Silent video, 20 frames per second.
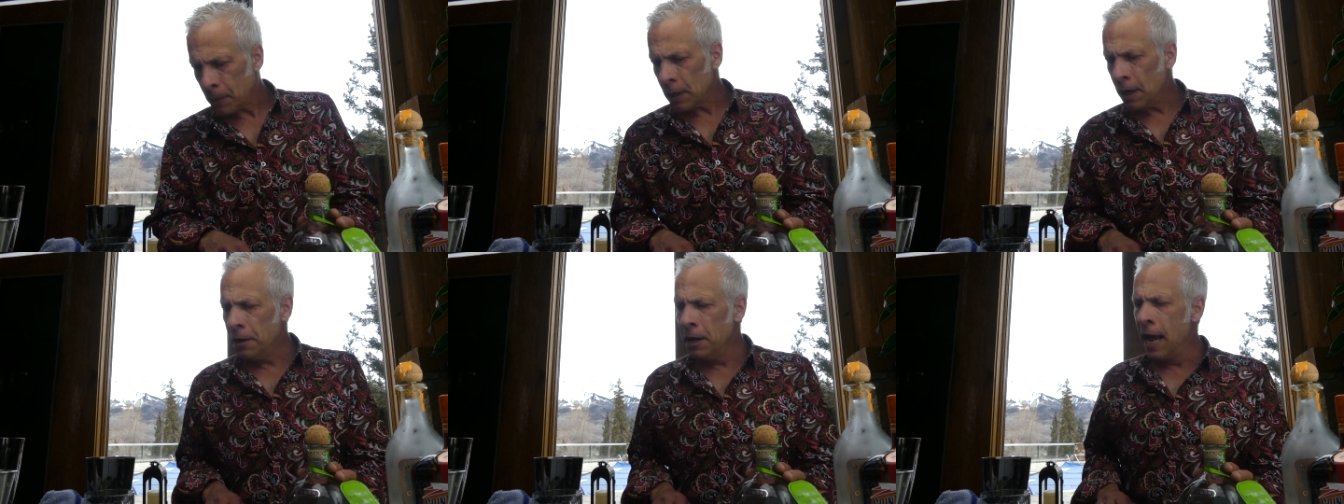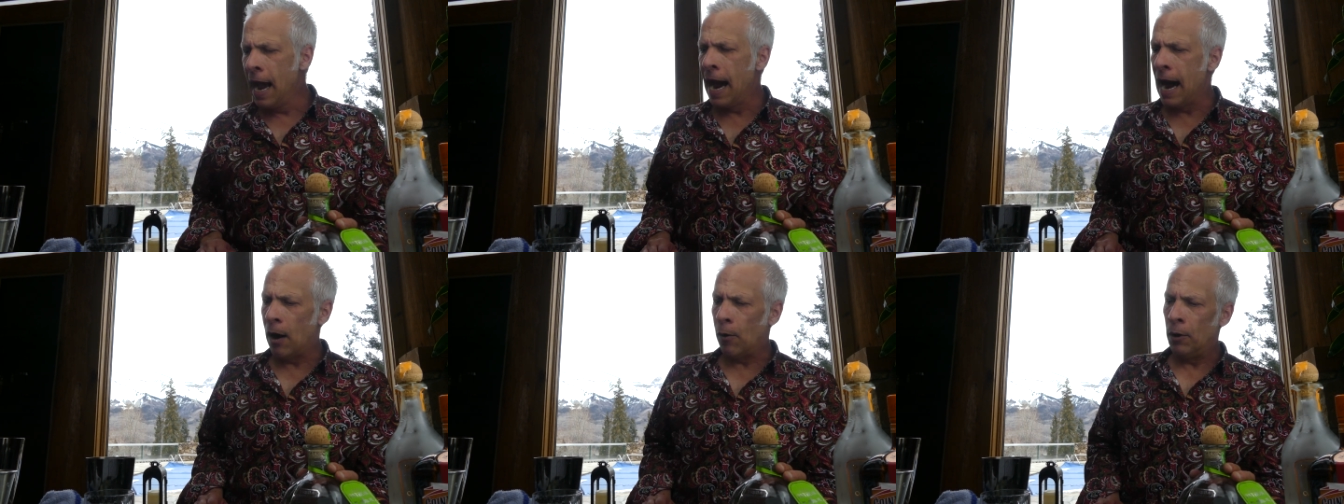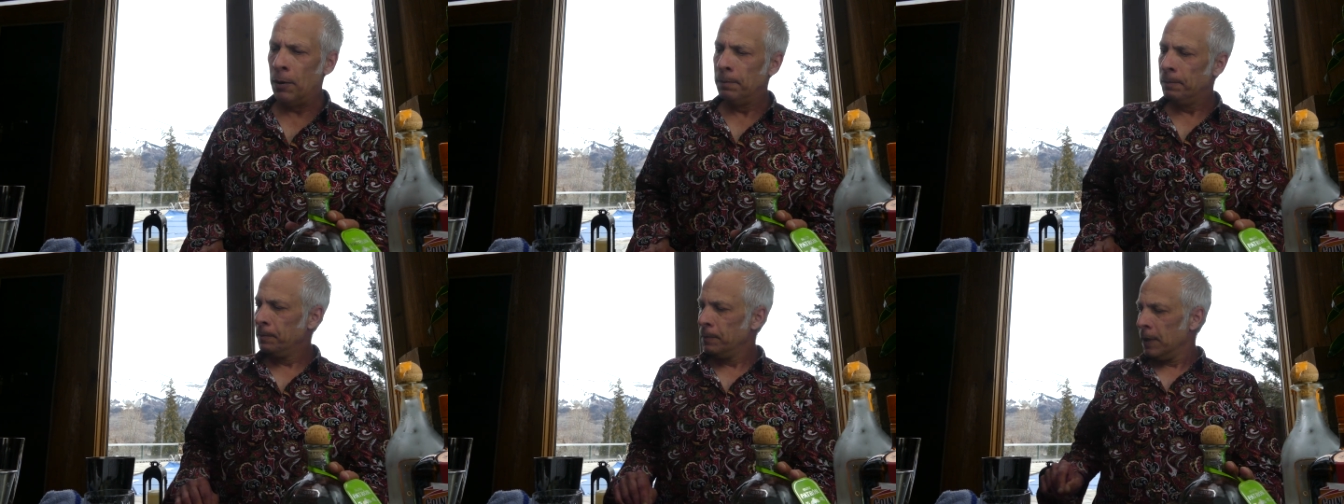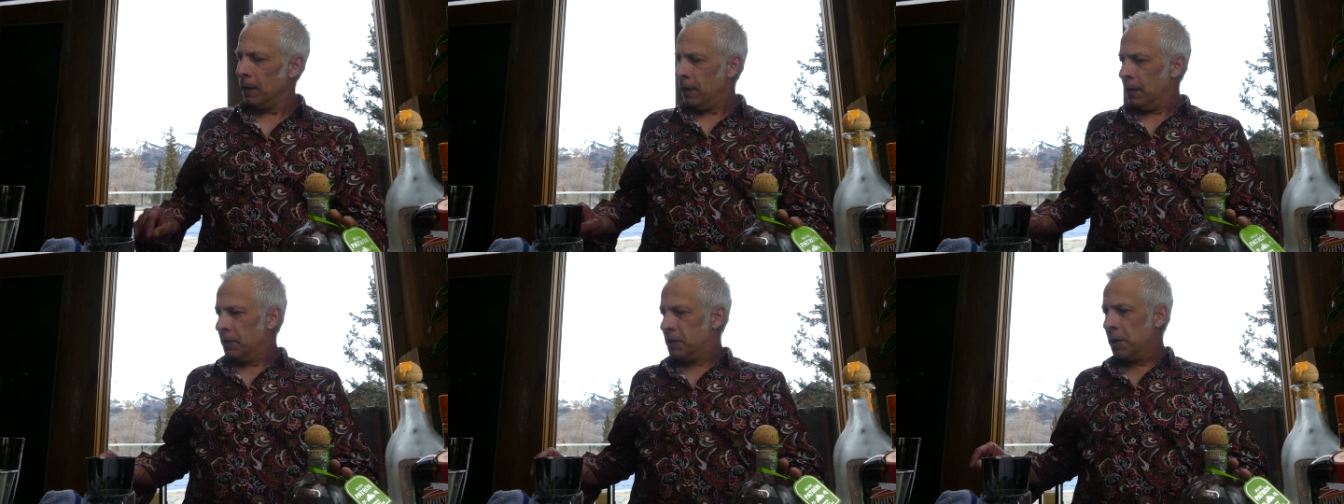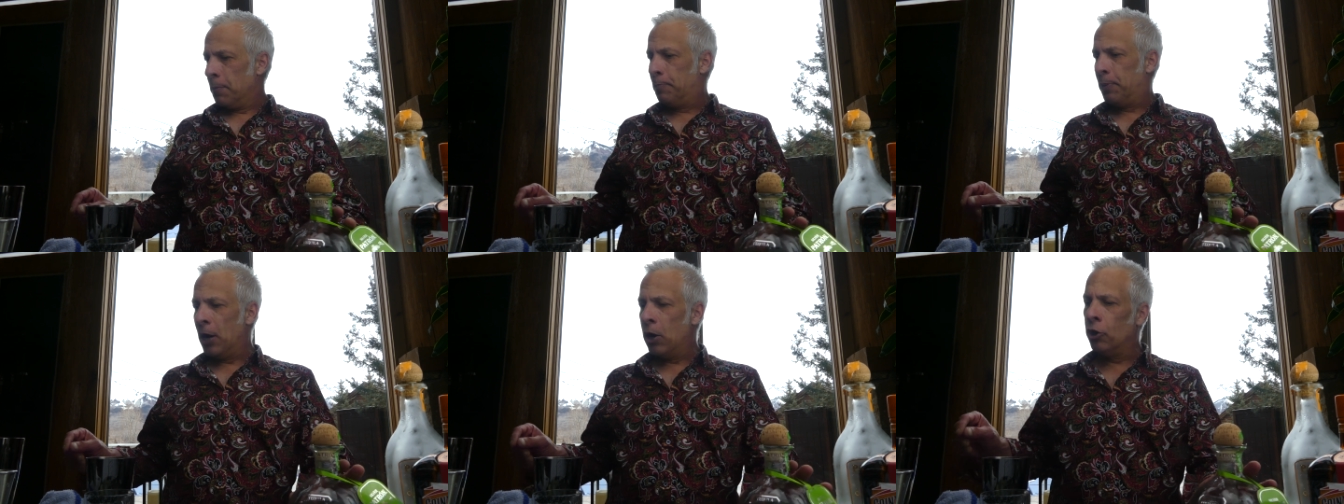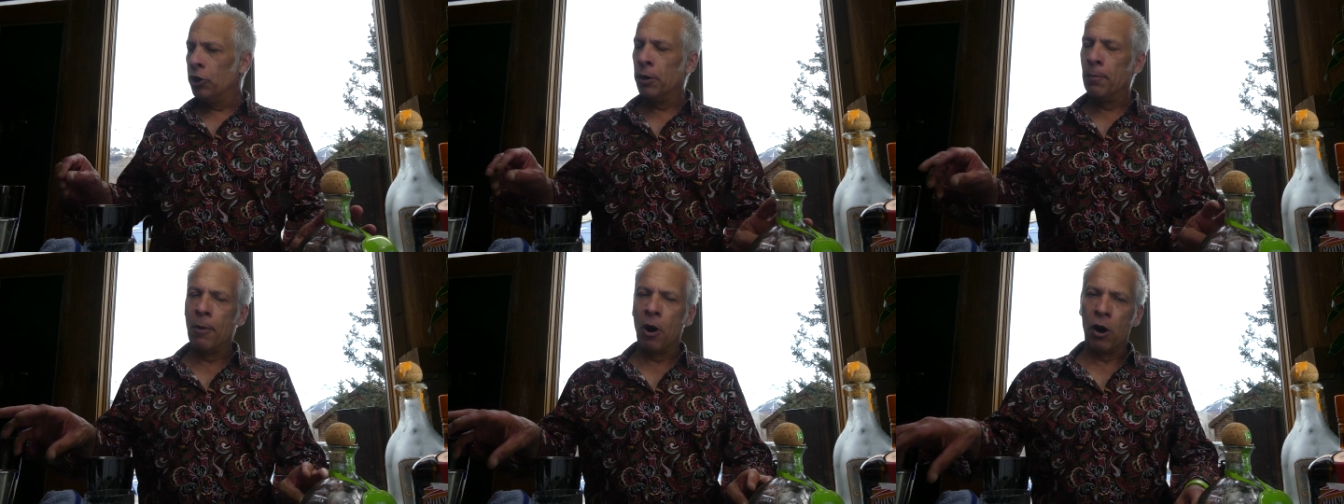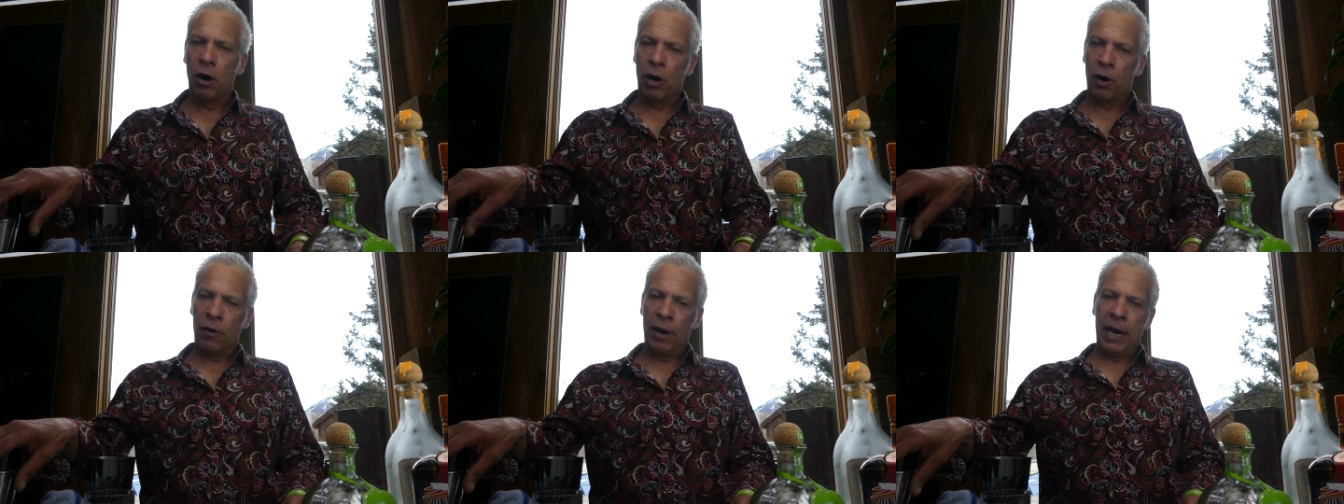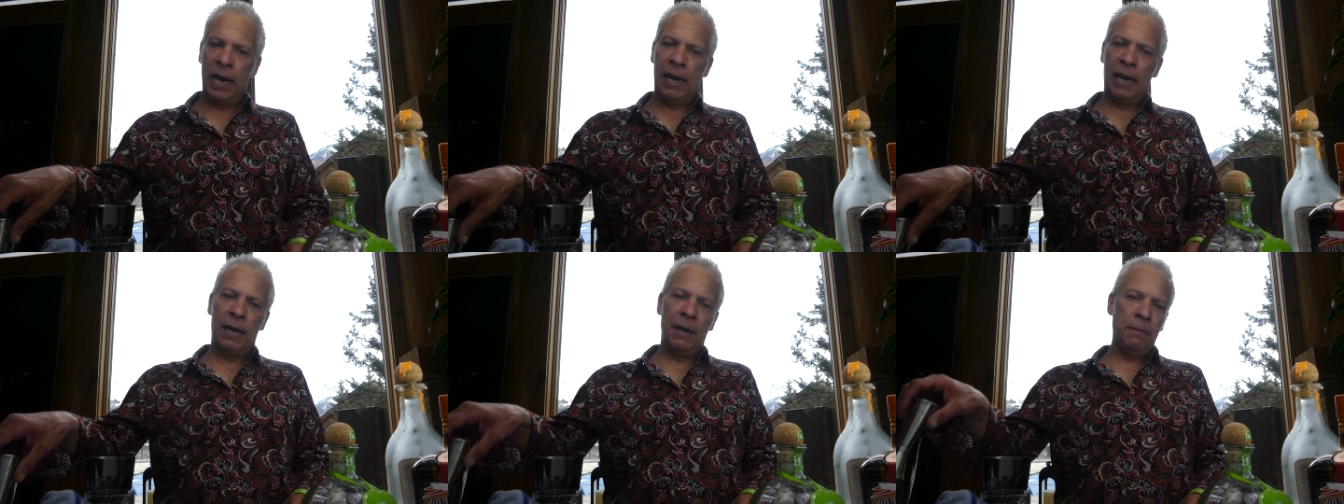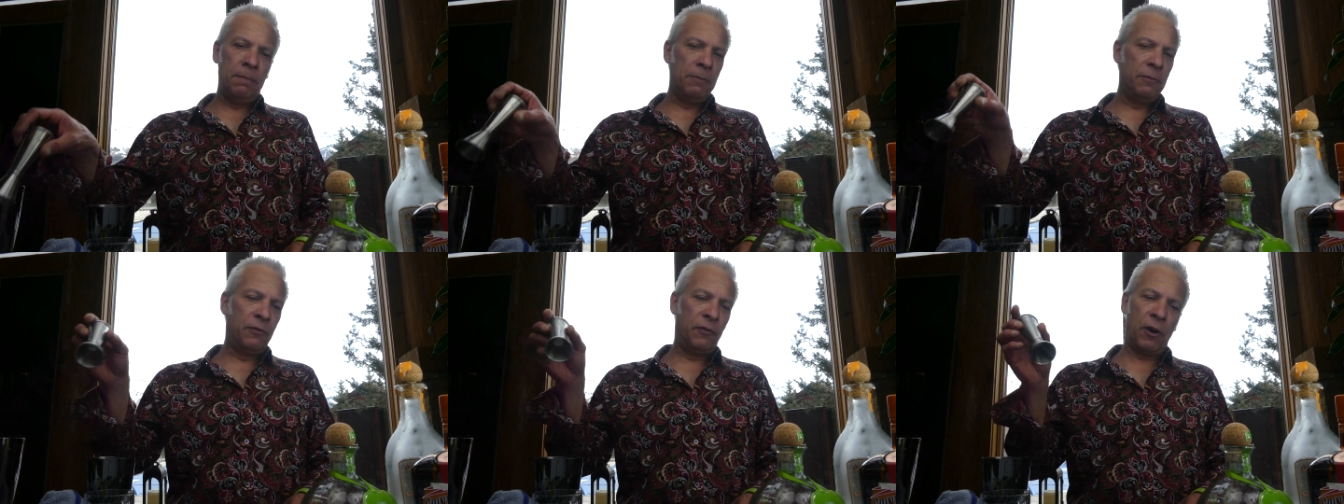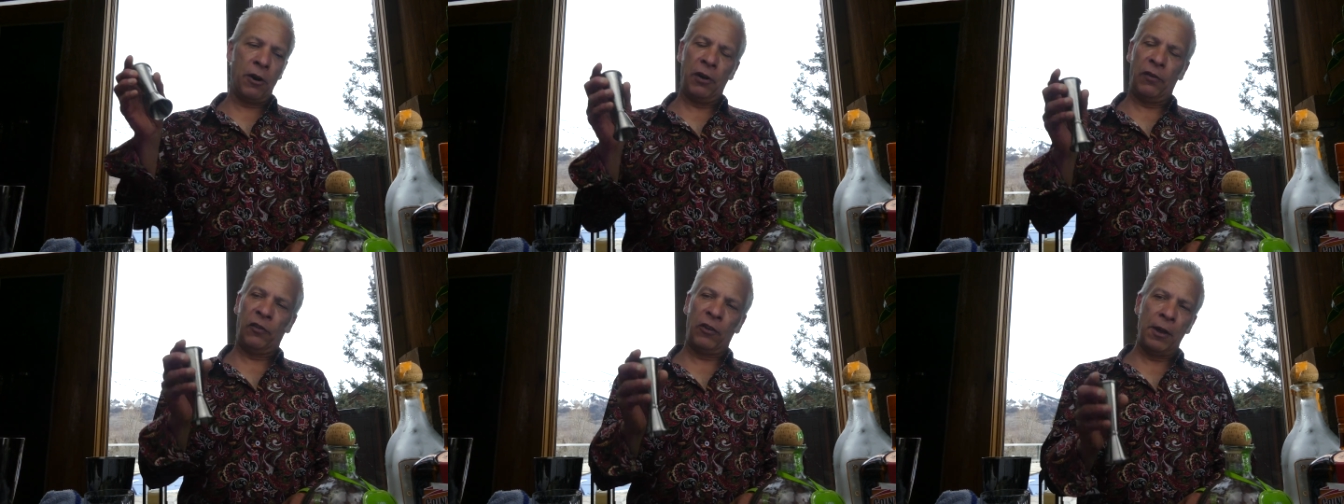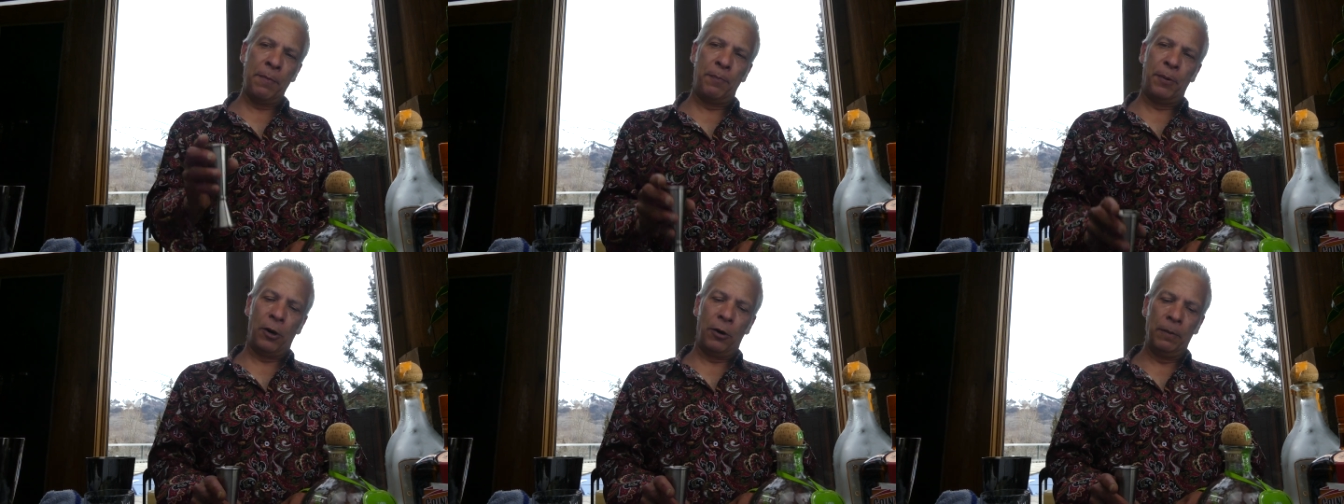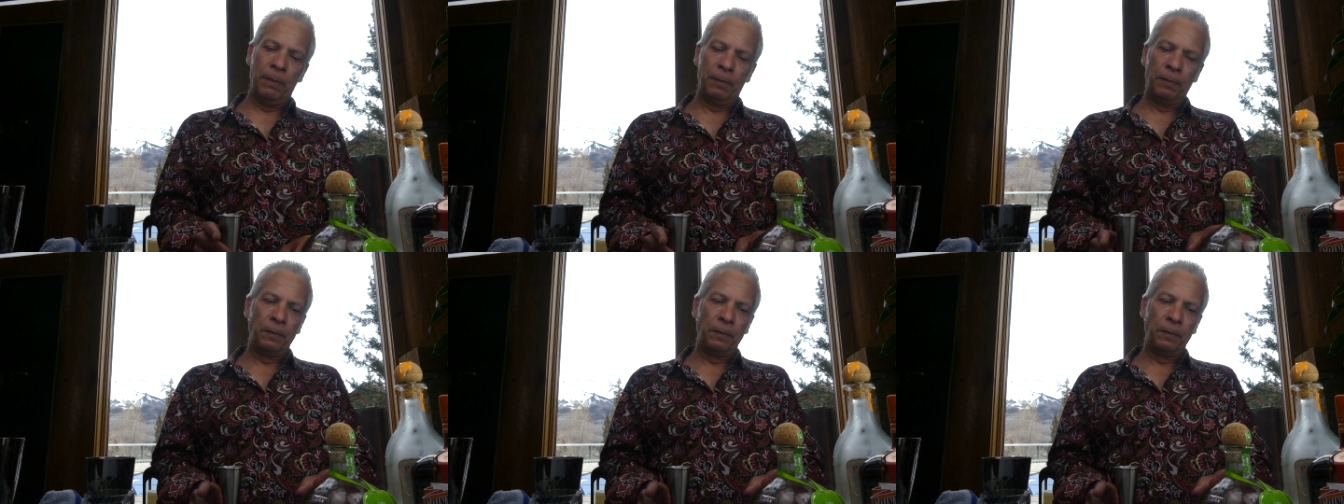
Now, to build a margarita, it's very simple.